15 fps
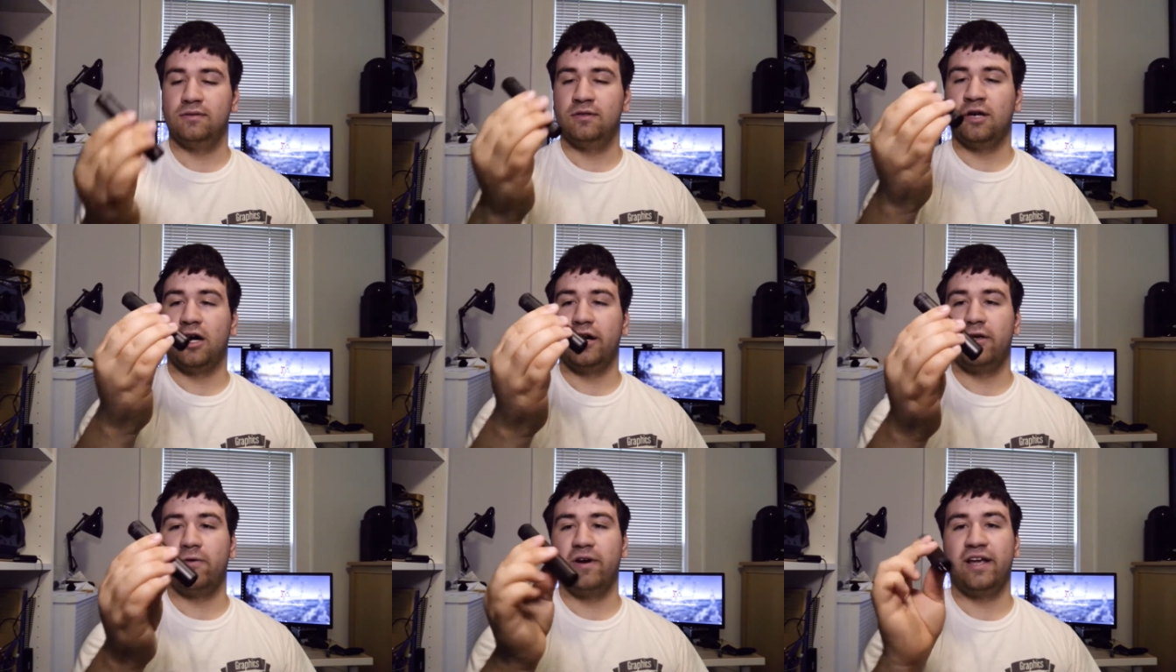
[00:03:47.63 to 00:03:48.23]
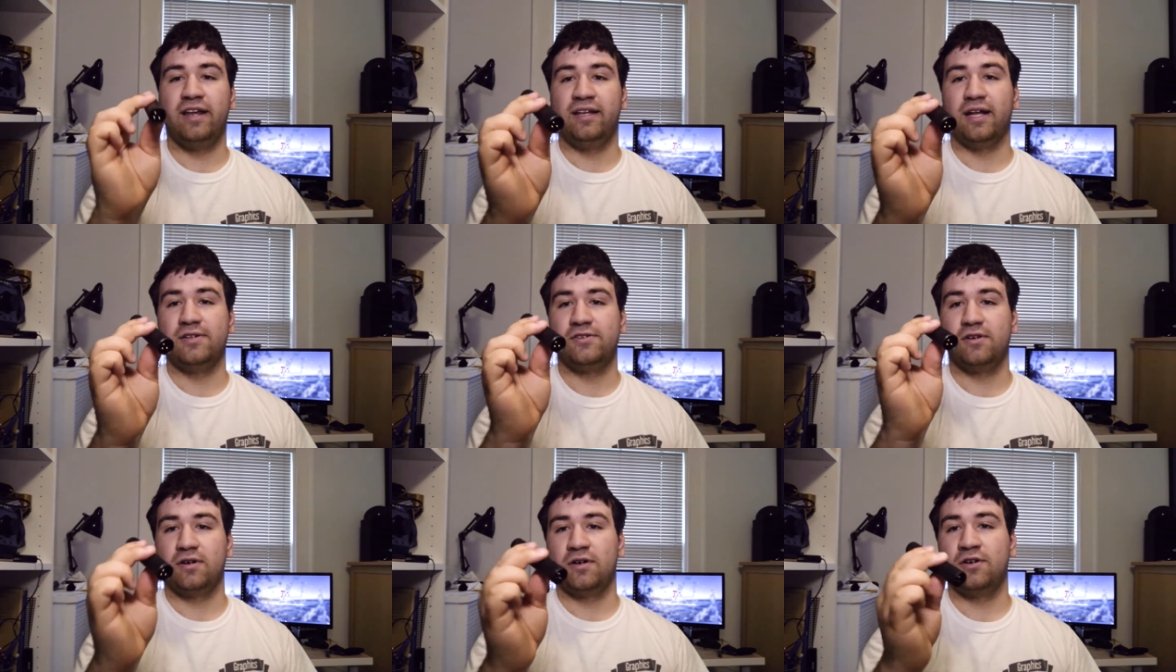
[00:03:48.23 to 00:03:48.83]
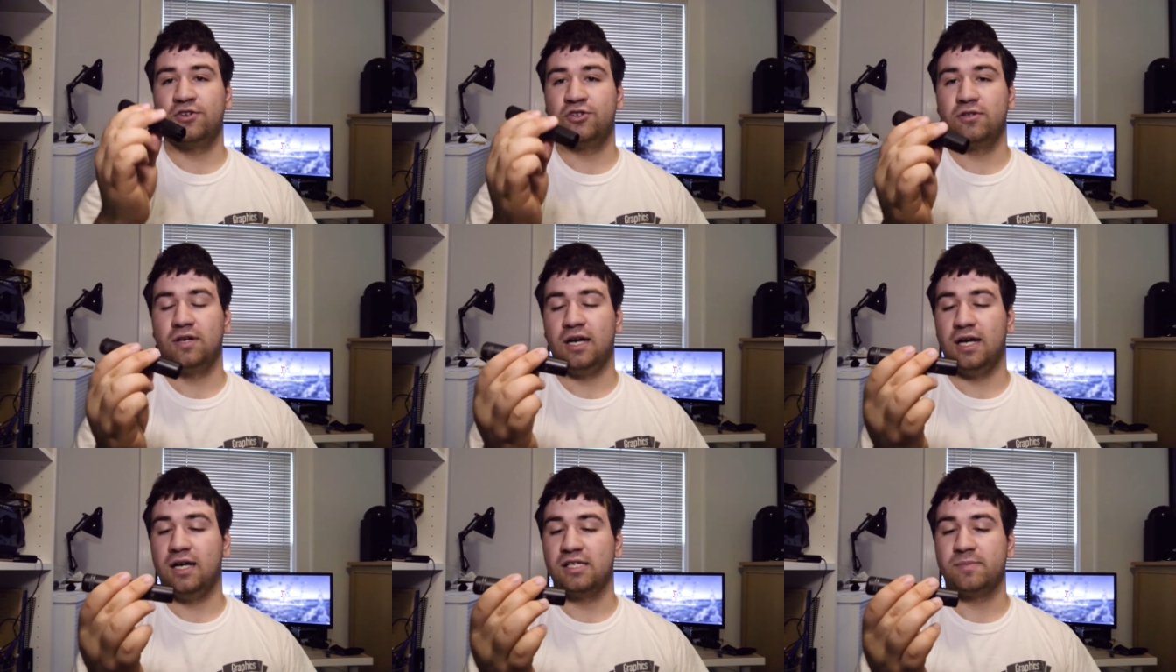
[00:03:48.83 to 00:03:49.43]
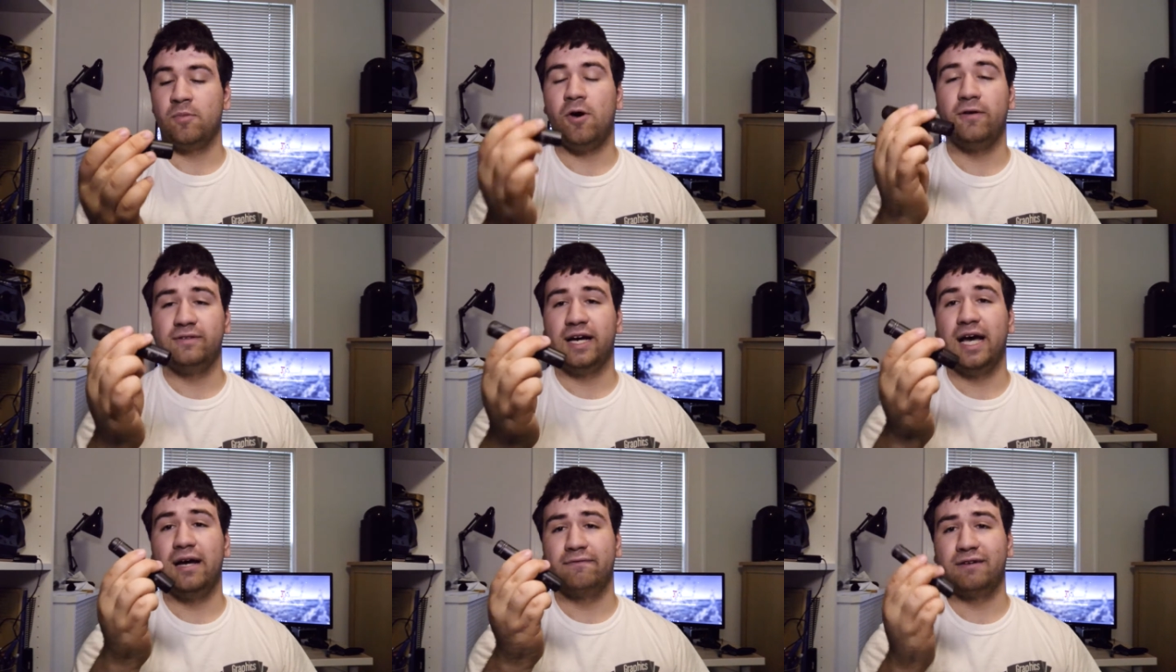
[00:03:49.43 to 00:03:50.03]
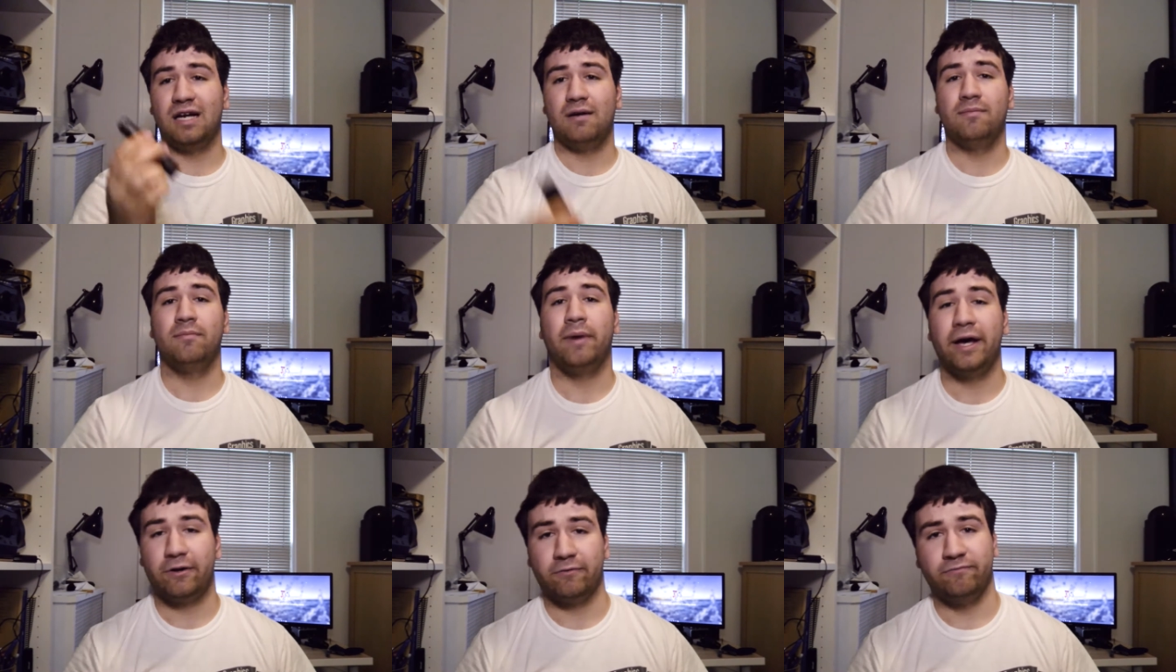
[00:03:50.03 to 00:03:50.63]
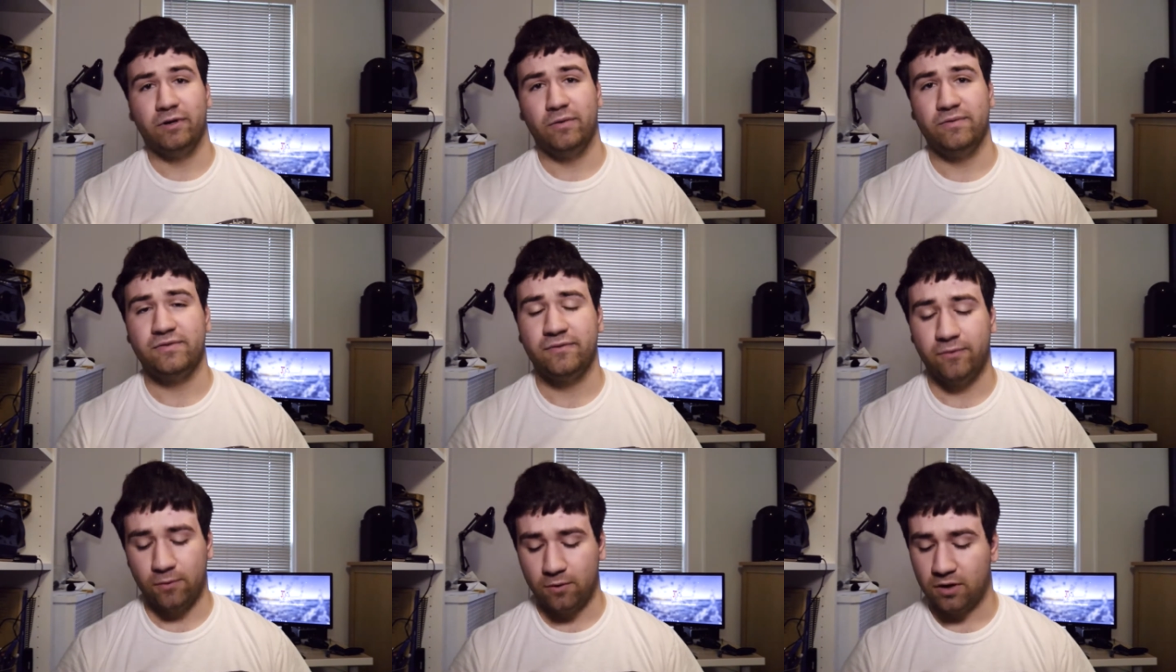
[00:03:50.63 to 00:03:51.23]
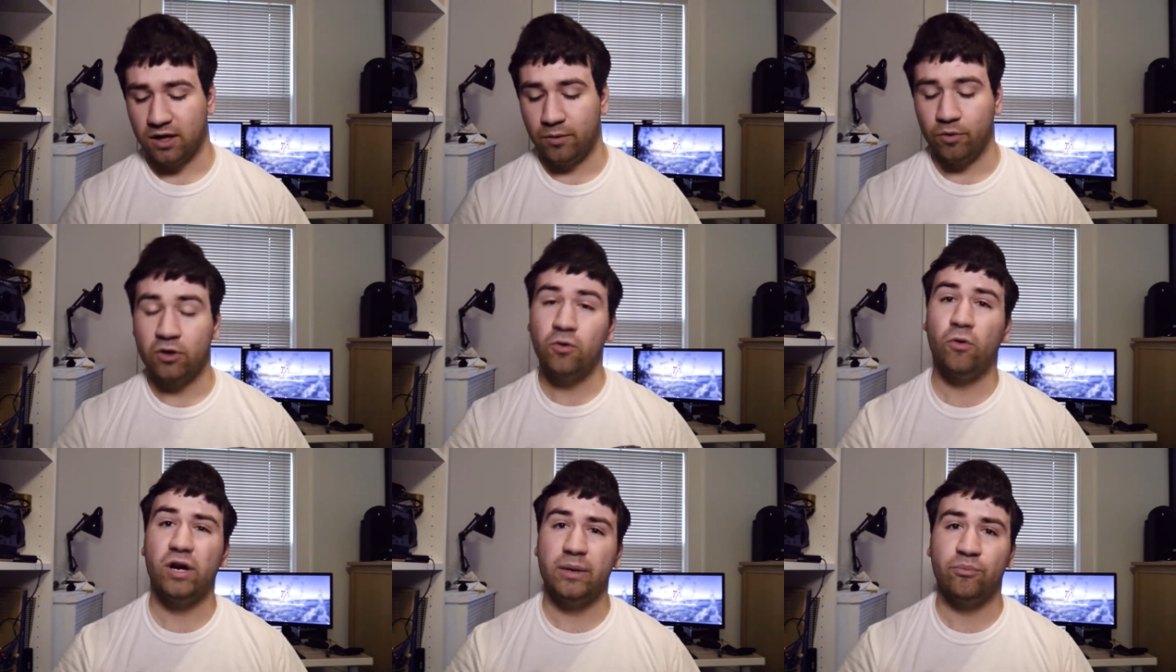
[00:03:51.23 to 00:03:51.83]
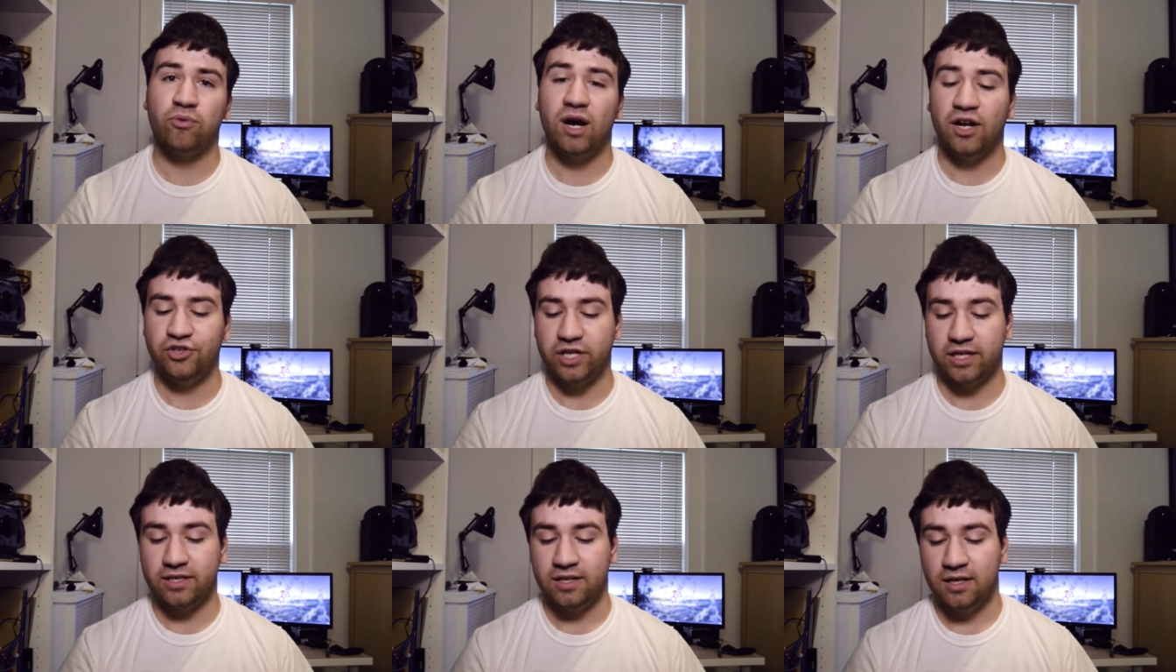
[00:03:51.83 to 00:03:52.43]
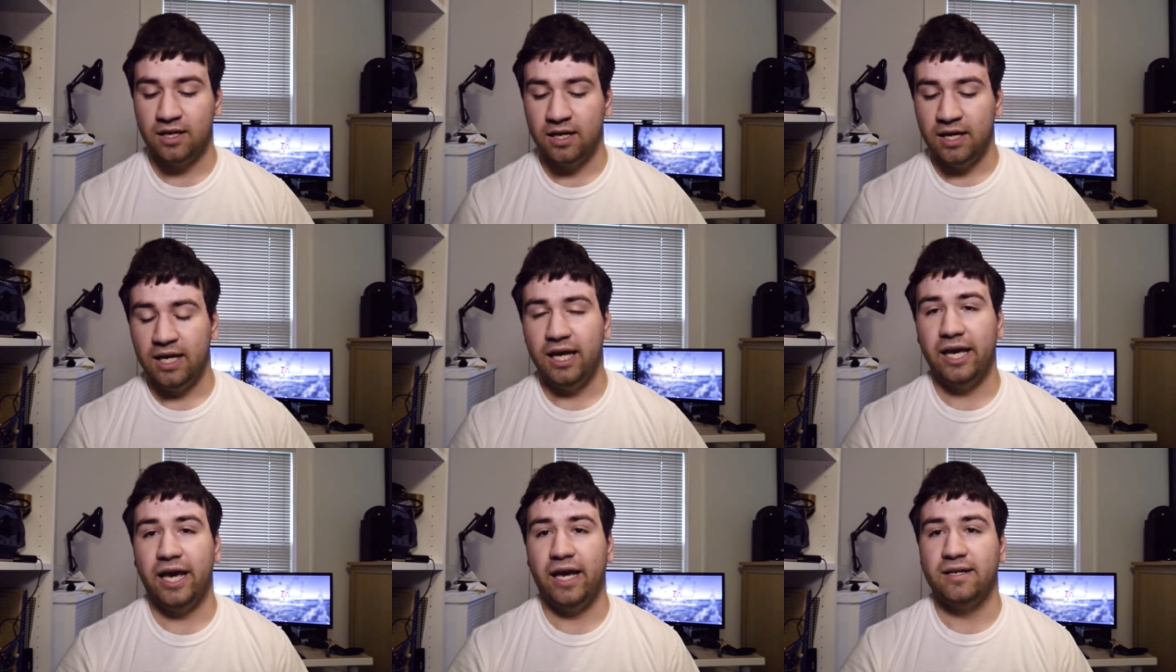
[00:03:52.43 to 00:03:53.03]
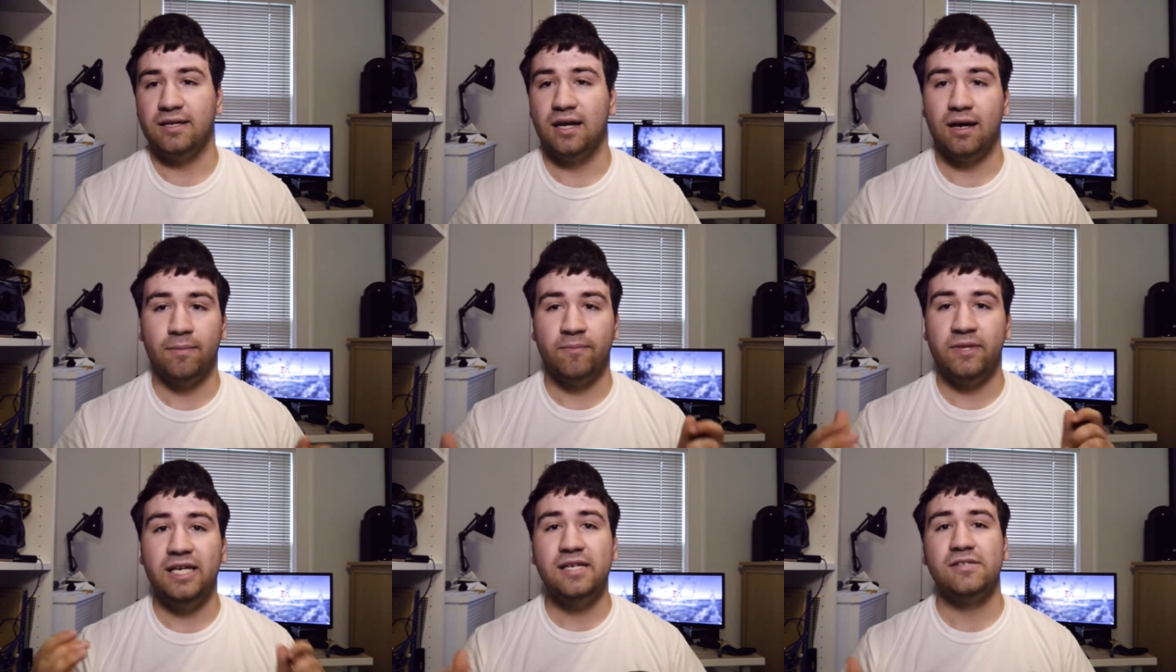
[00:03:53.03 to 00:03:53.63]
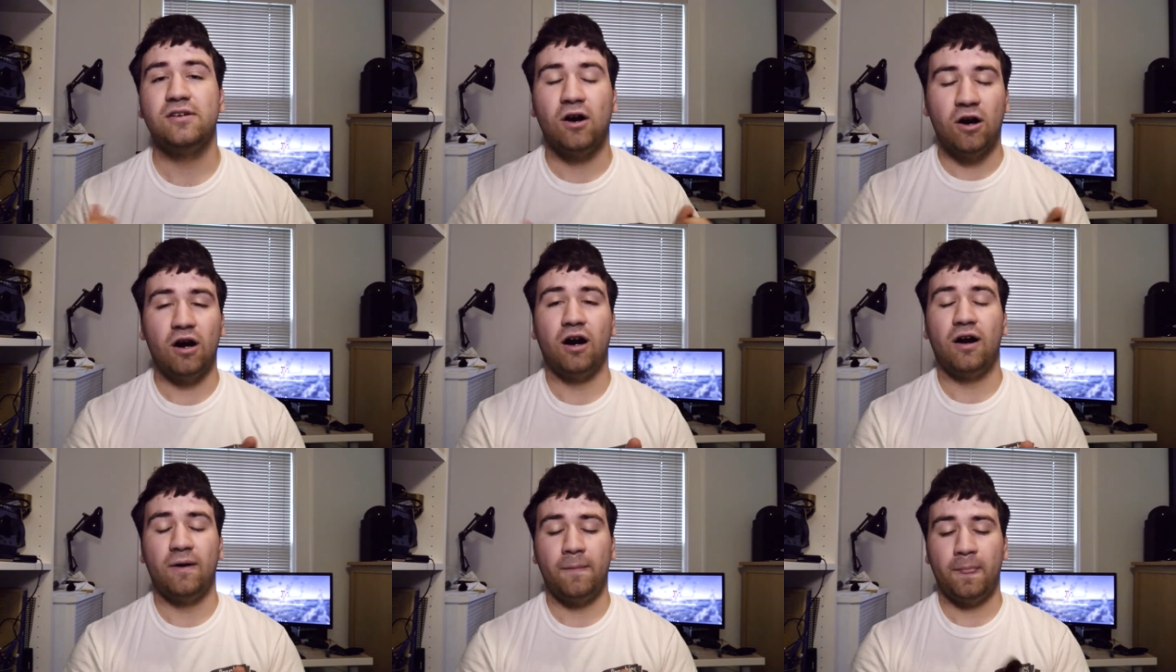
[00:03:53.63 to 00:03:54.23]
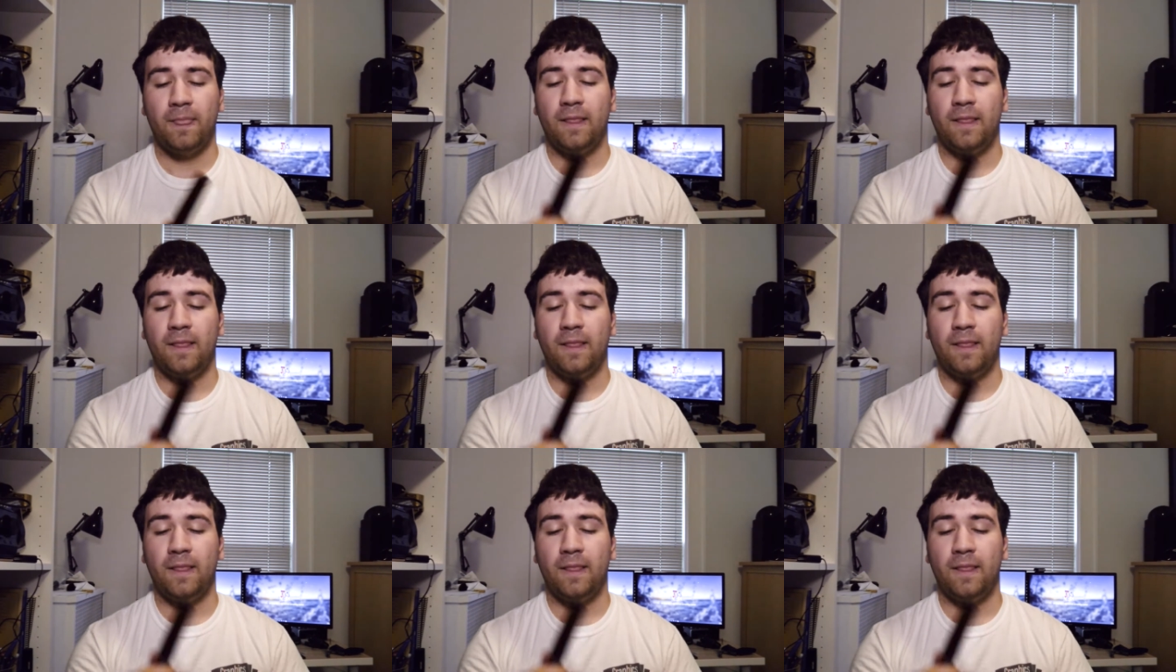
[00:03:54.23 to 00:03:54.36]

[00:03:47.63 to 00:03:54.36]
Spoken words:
cardioid condenser small diaphragm microphones for a recording project, and these are